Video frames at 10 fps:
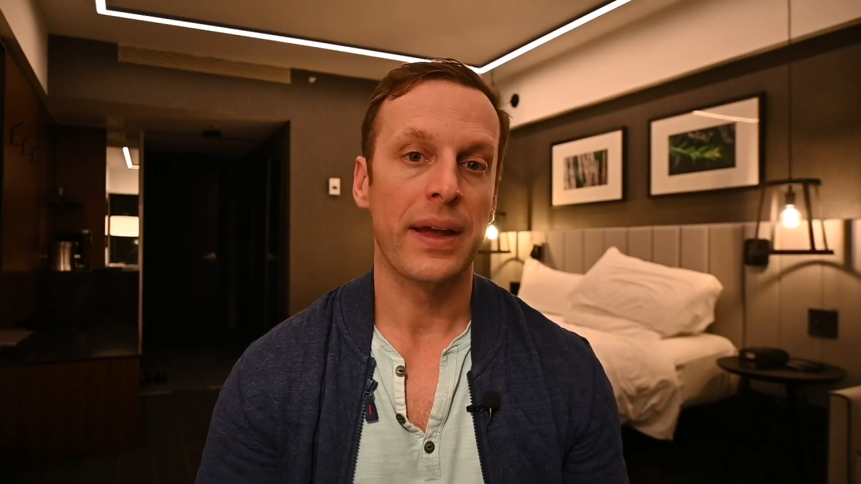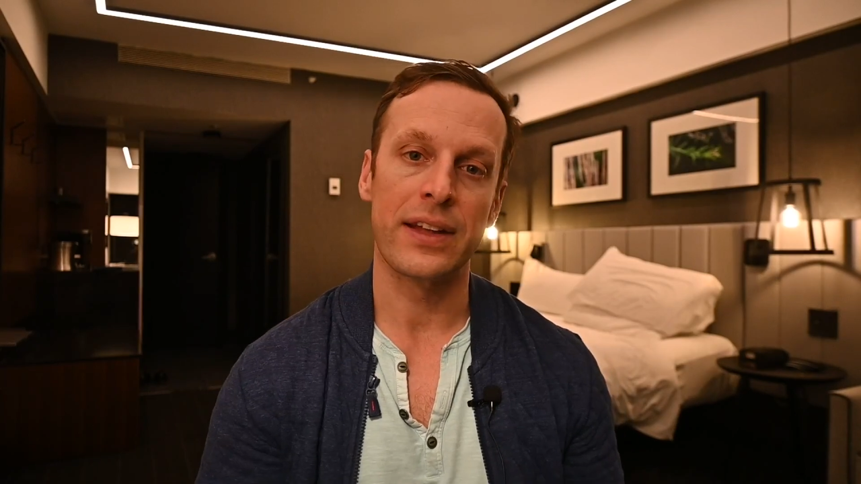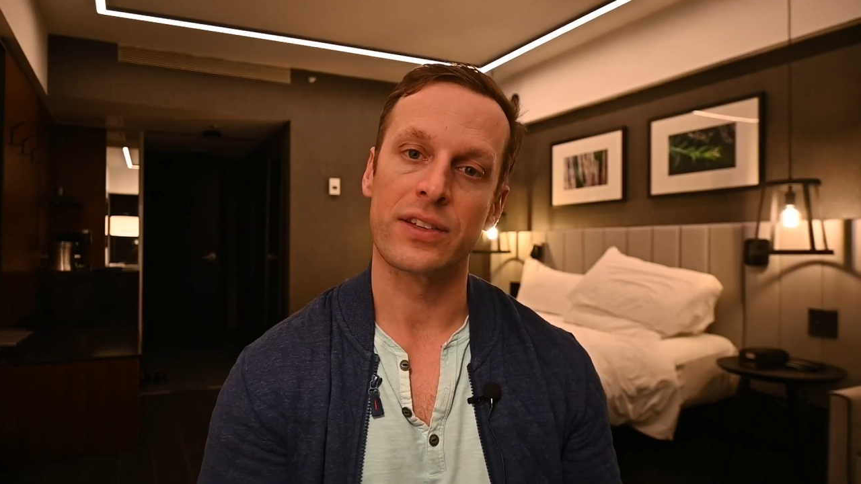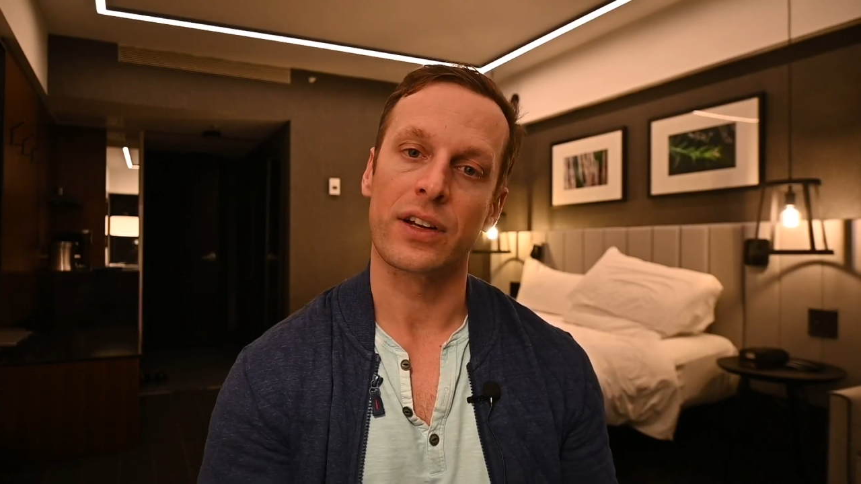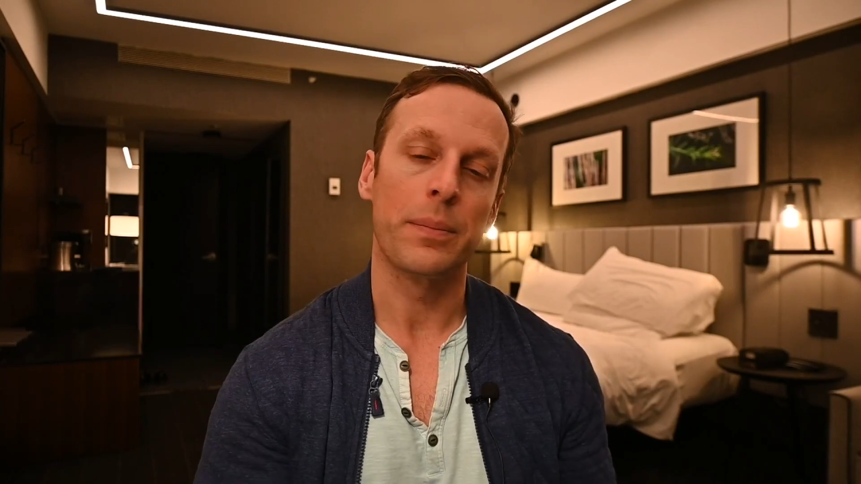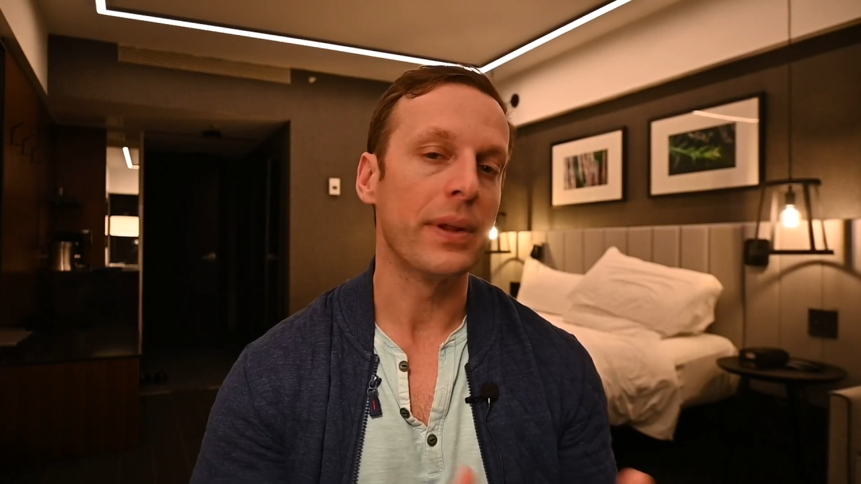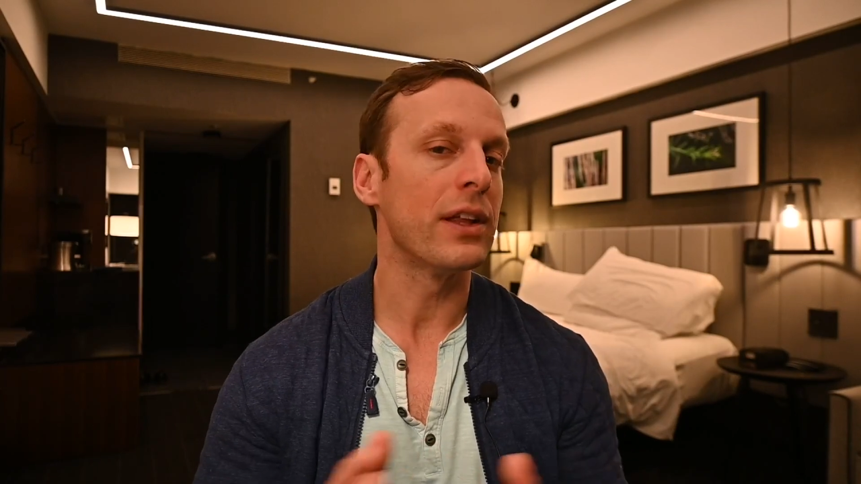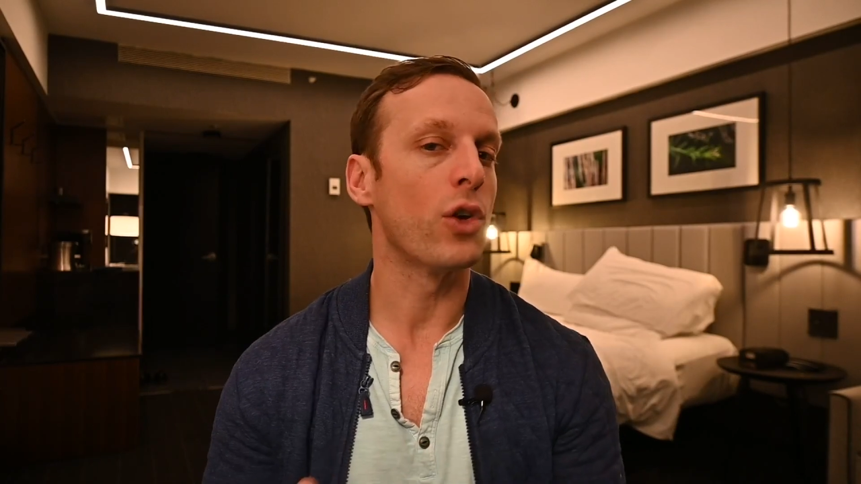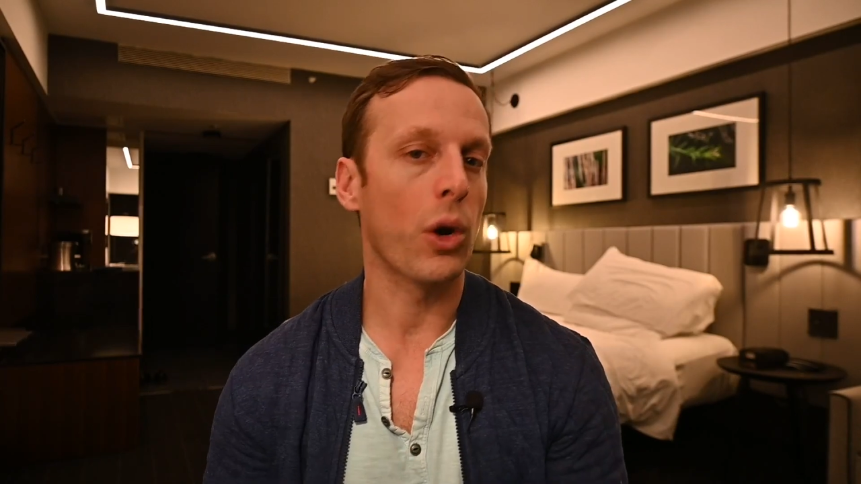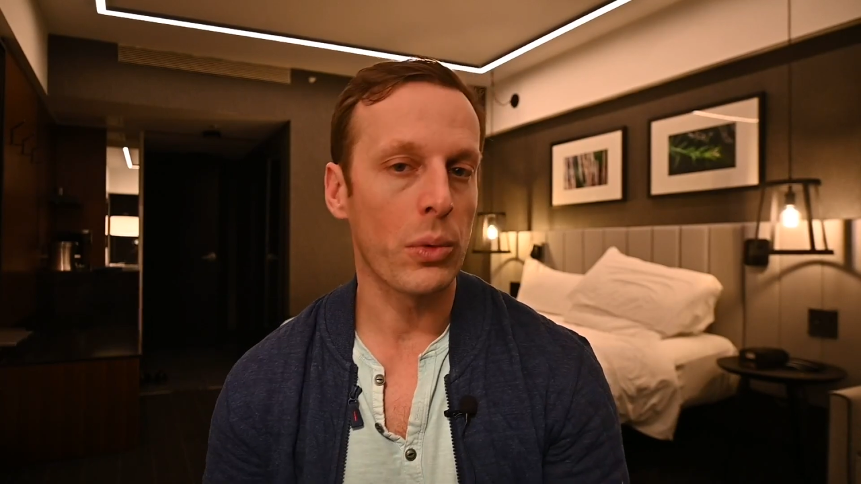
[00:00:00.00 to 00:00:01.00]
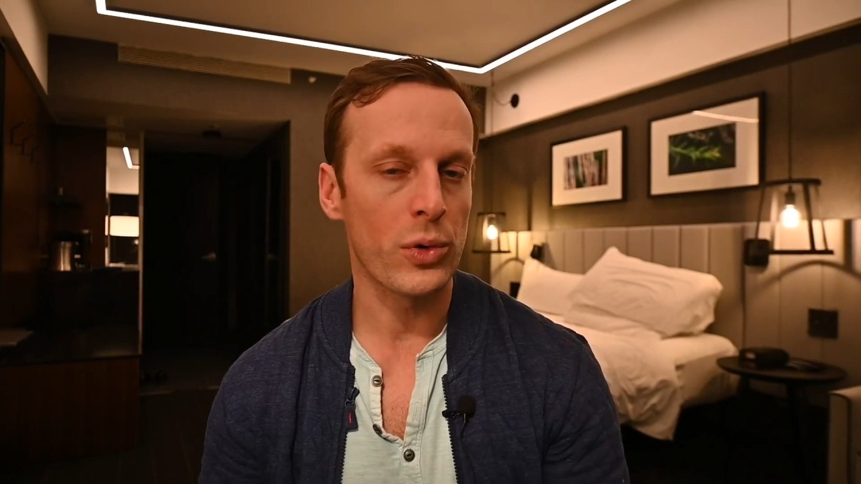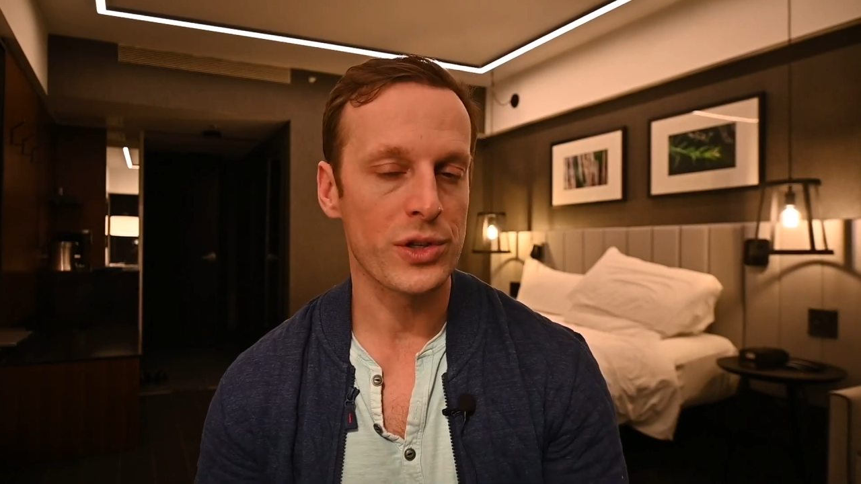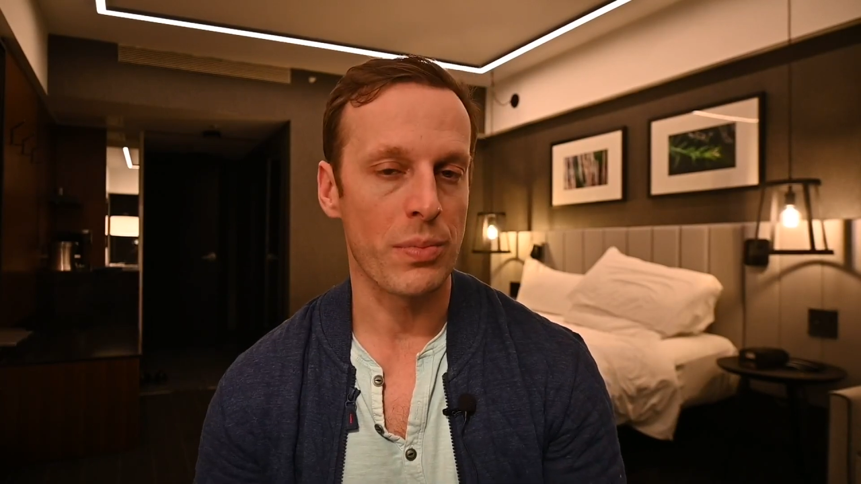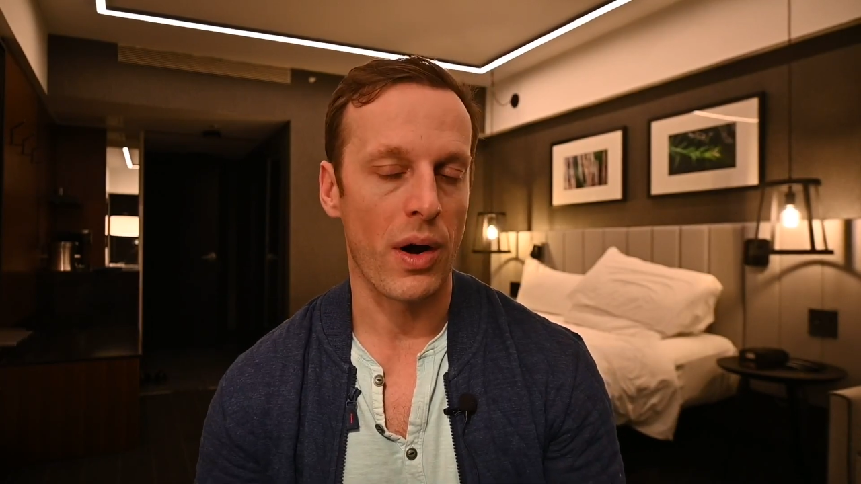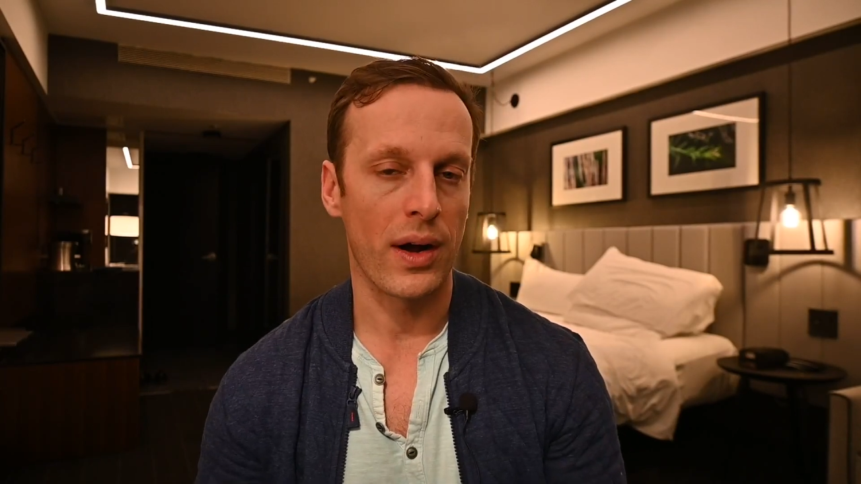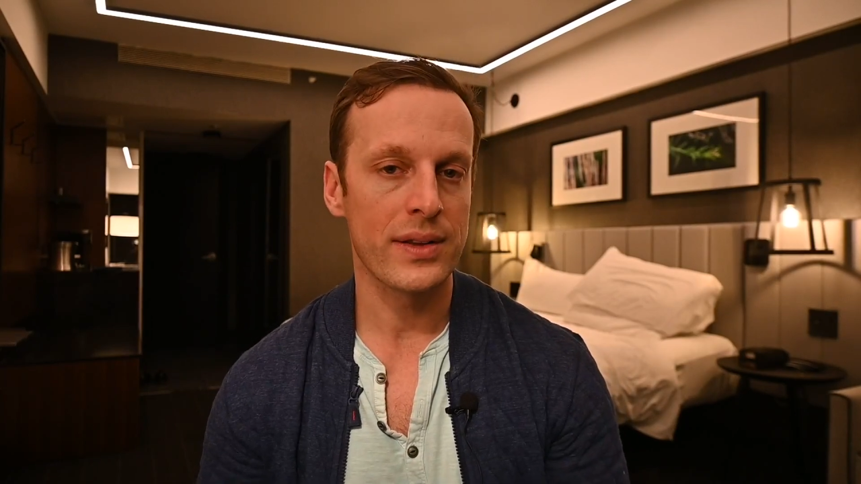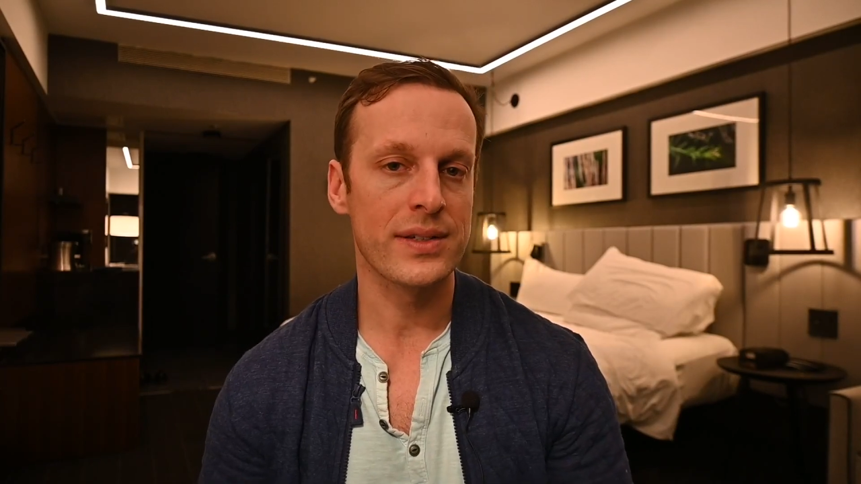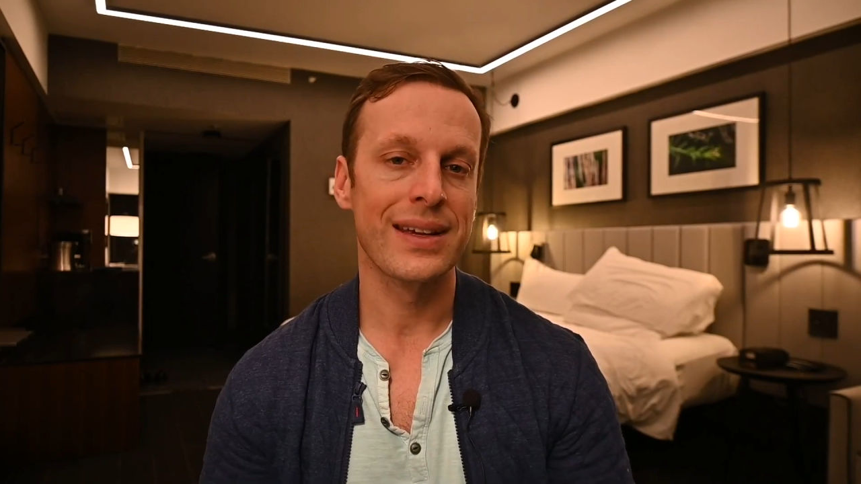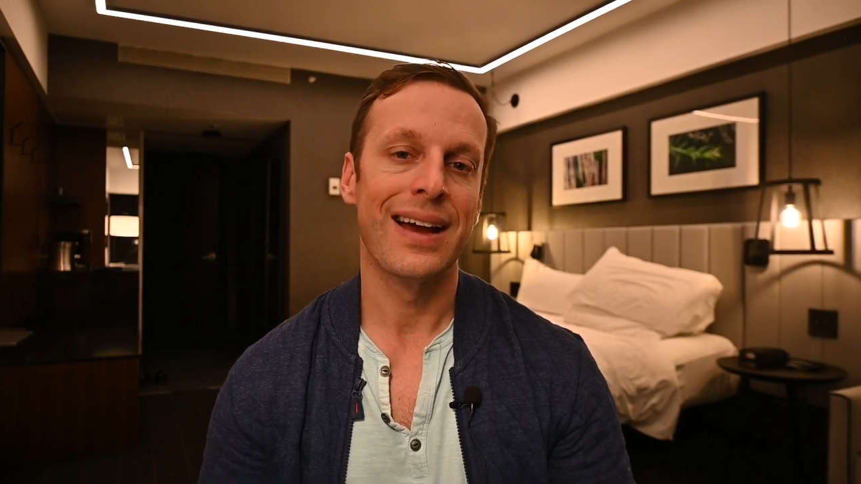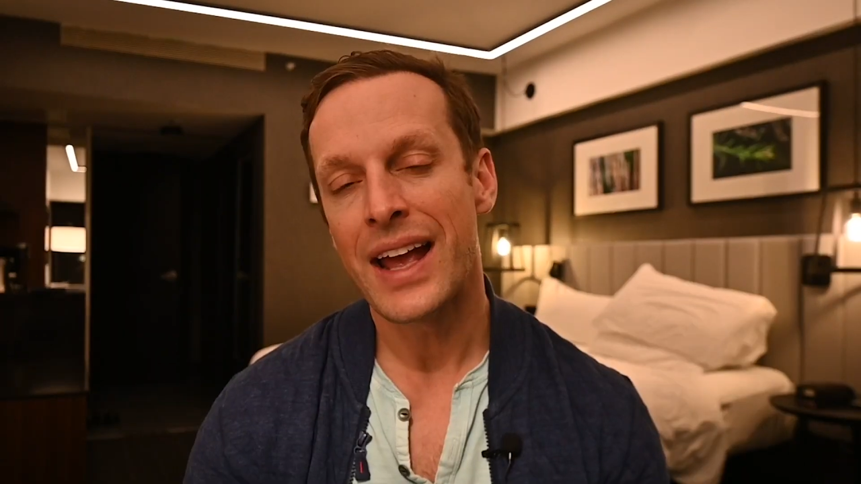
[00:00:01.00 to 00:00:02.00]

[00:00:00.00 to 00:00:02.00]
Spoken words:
It's a completely normal response,